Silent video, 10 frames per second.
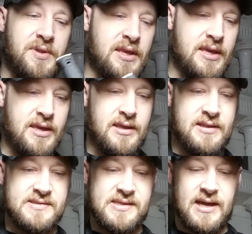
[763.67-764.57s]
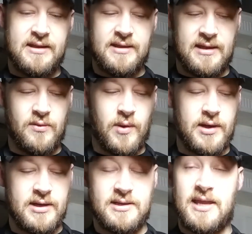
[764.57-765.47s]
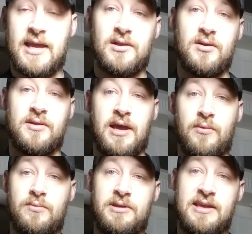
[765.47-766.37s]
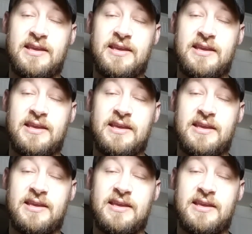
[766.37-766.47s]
He decided that he wanted a Dangler that would be